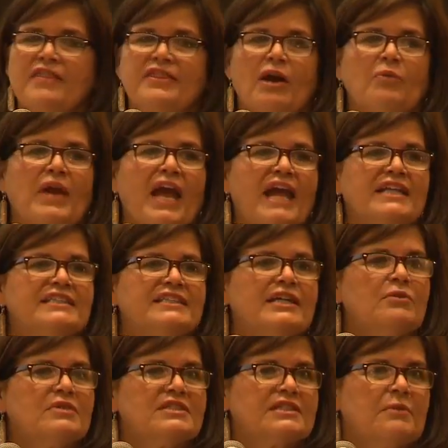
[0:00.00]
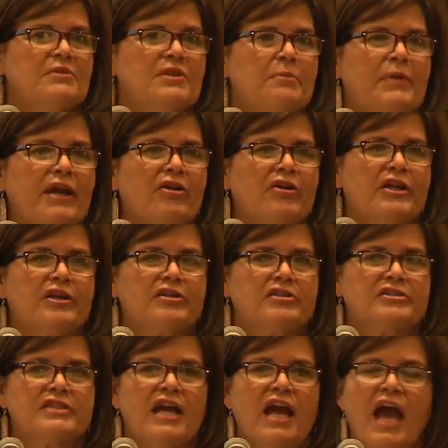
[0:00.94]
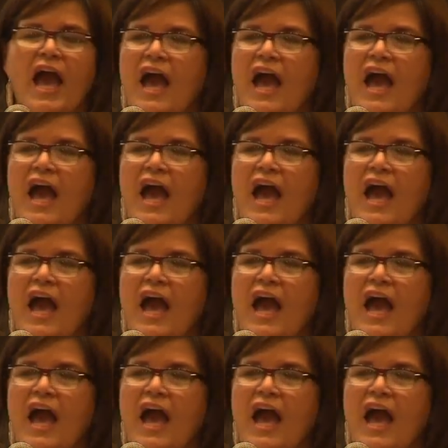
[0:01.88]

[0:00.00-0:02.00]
that we had to deal with some of the barriers.